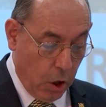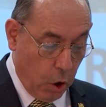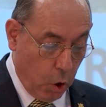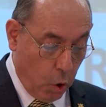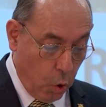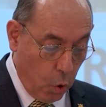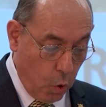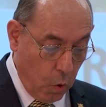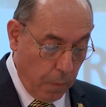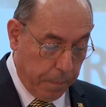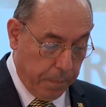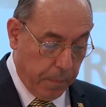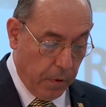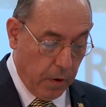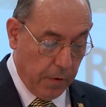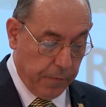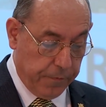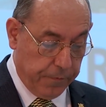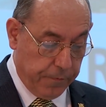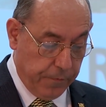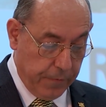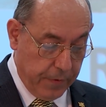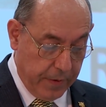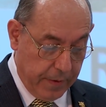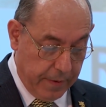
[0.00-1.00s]
A group
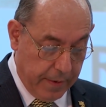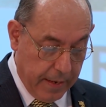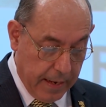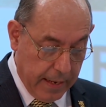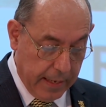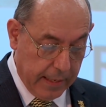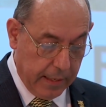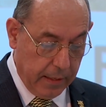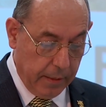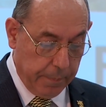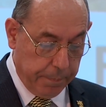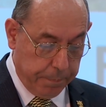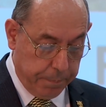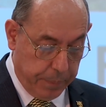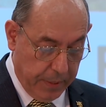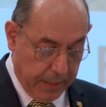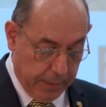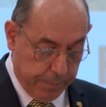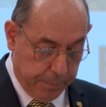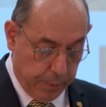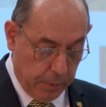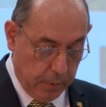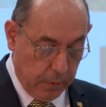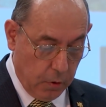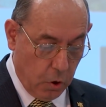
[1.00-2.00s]
of young
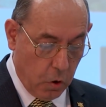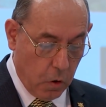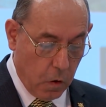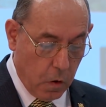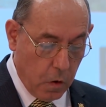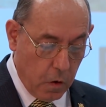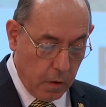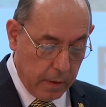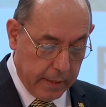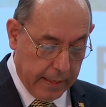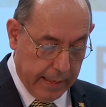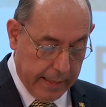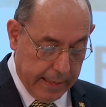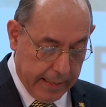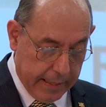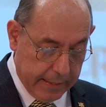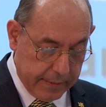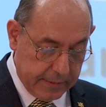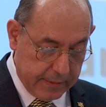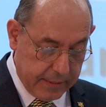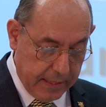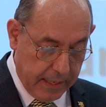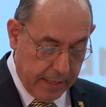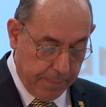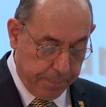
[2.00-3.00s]
people
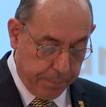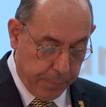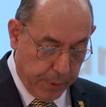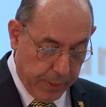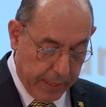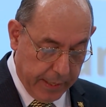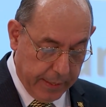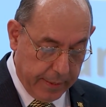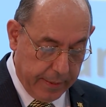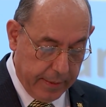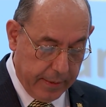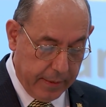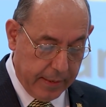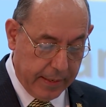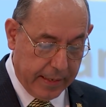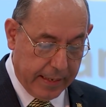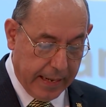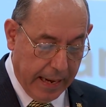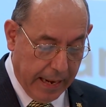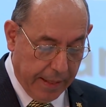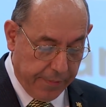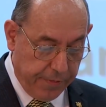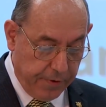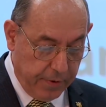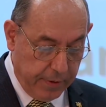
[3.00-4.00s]
organized a prayer
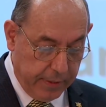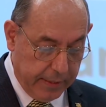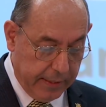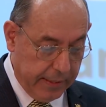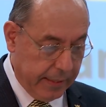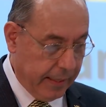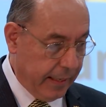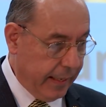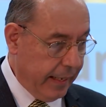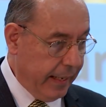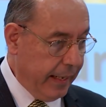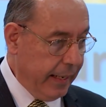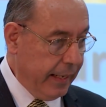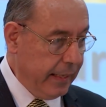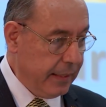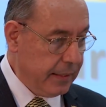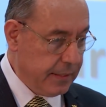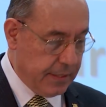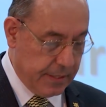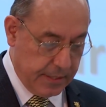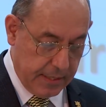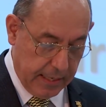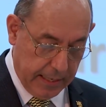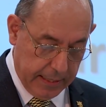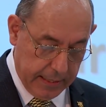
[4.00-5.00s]
gathering
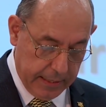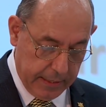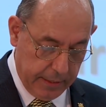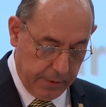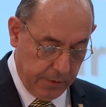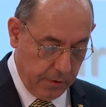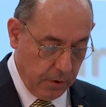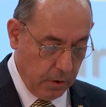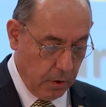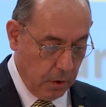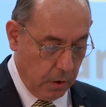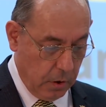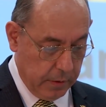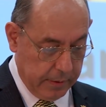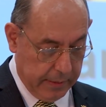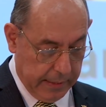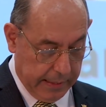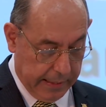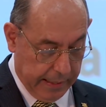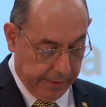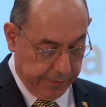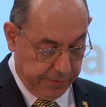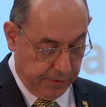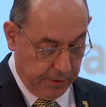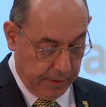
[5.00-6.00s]
inside the
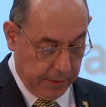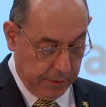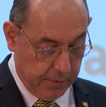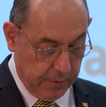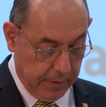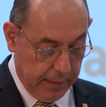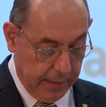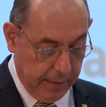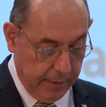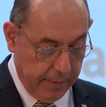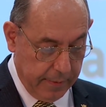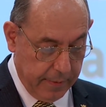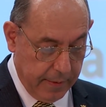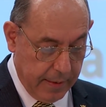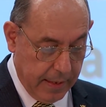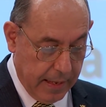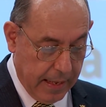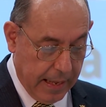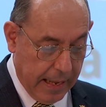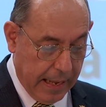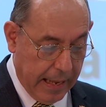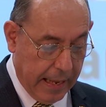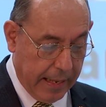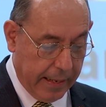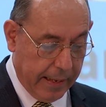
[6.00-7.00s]
cathedral,
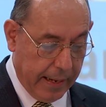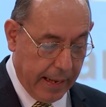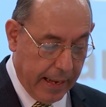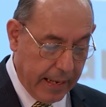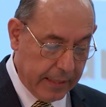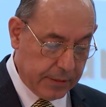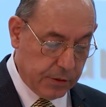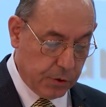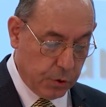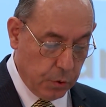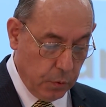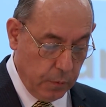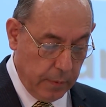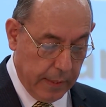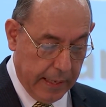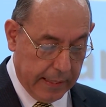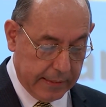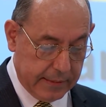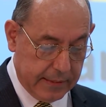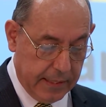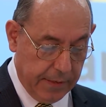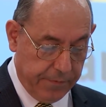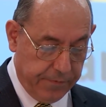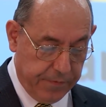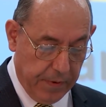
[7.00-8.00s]
and as soon
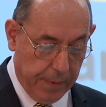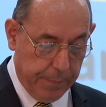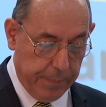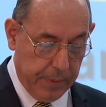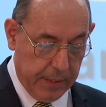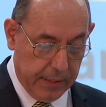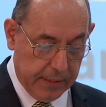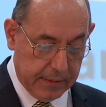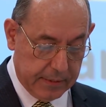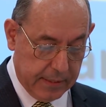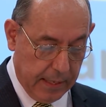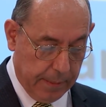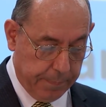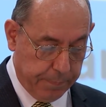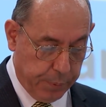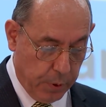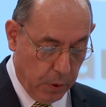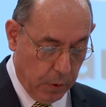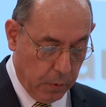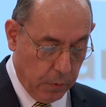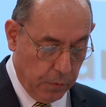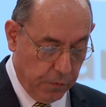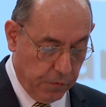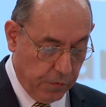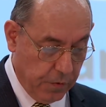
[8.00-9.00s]
as the feminists
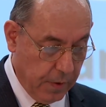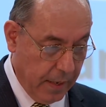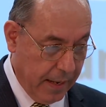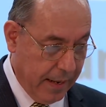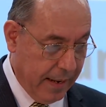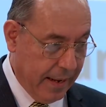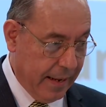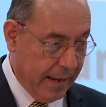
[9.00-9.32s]
approached,